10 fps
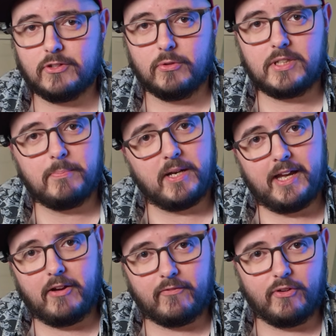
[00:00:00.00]
So keep an
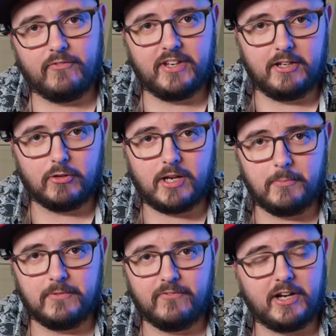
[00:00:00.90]
eye out for a video
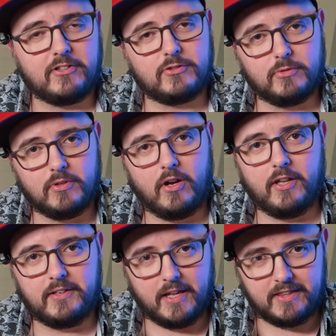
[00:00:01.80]
coming very soon
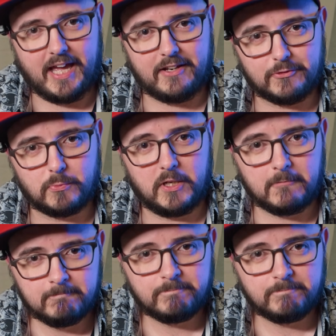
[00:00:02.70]
on that as well.